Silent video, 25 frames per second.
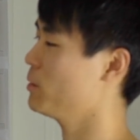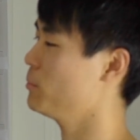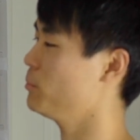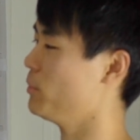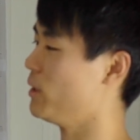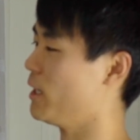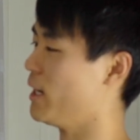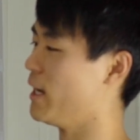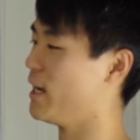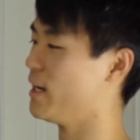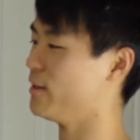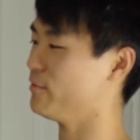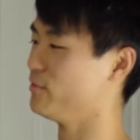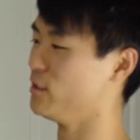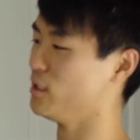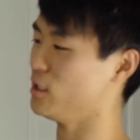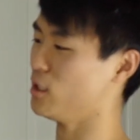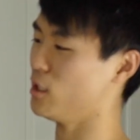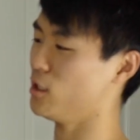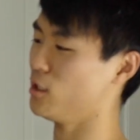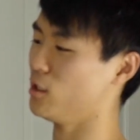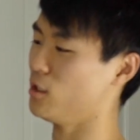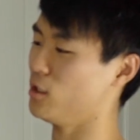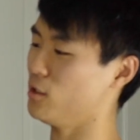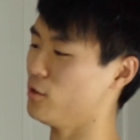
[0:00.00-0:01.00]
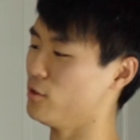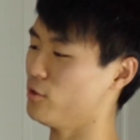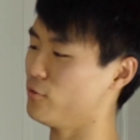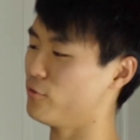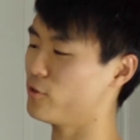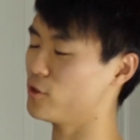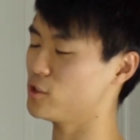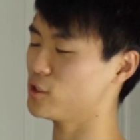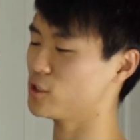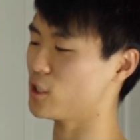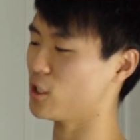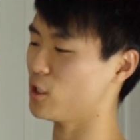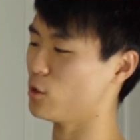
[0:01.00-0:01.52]
But I have the uh, the
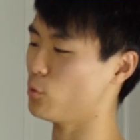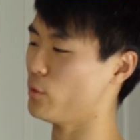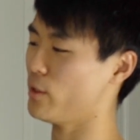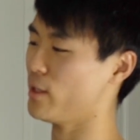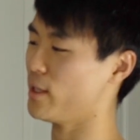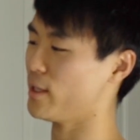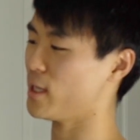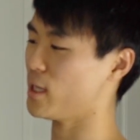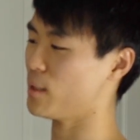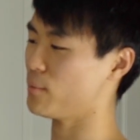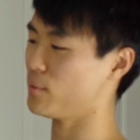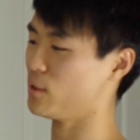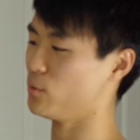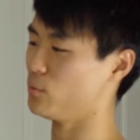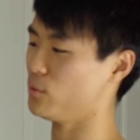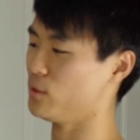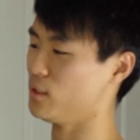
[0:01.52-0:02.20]
first colorway that came out